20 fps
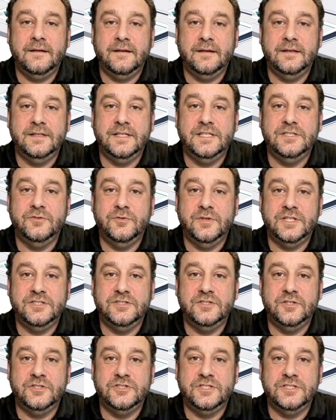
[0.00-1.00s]
This
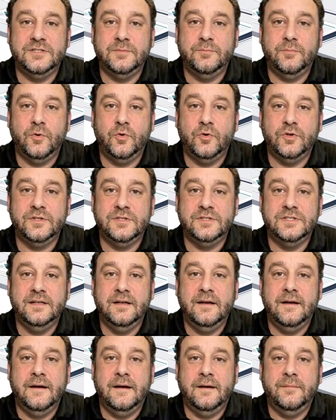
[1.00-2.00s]
research is important
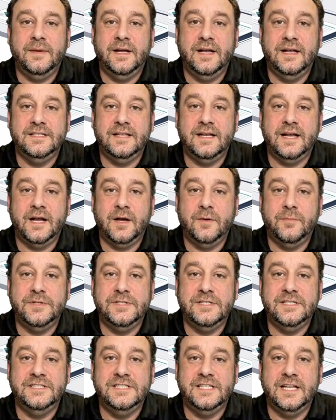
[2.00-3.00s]
because it helps
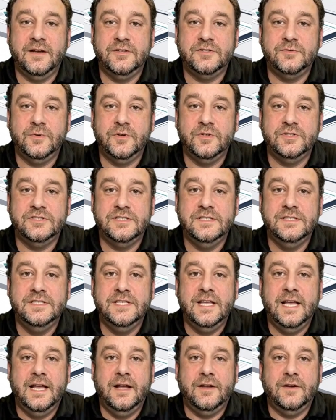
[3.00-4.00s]
the salesperson
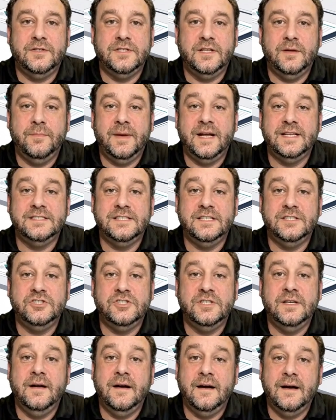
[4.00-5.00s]
tailor their message
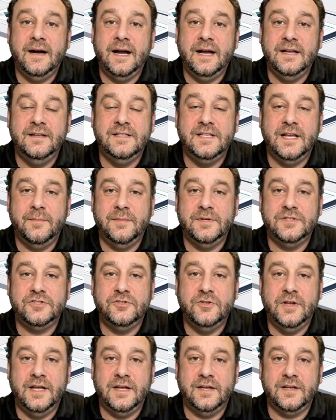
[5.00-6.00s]
and
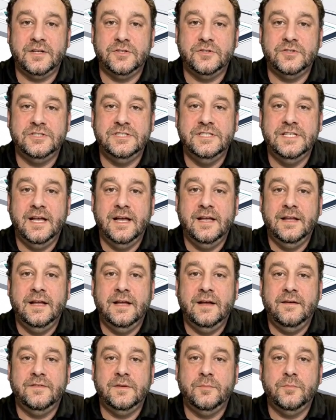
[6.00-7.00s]
demonstrate an
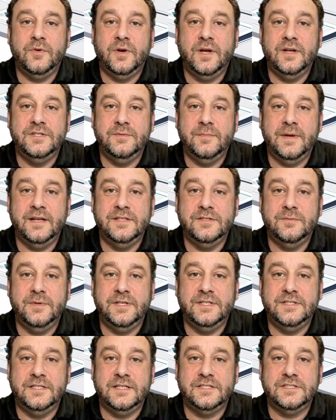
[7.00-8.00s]
understanding of the prospect's
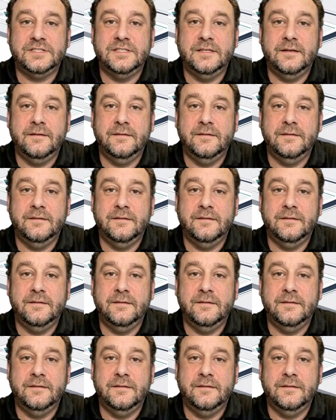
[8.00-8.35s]
business.